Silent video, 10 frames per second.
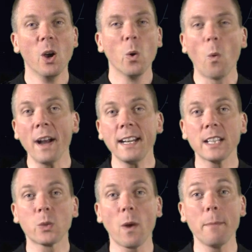Winding
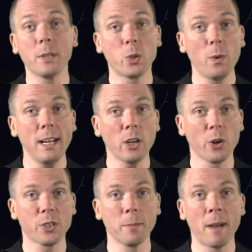its way between
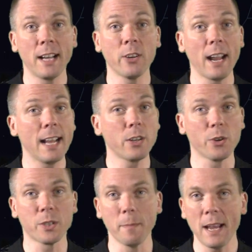Ursa Minor and
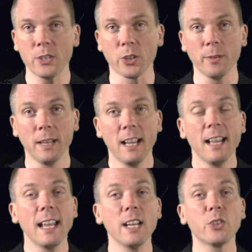Ursa Major
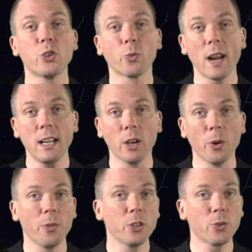is
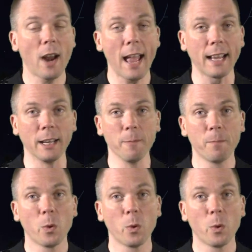Draco the Dragon,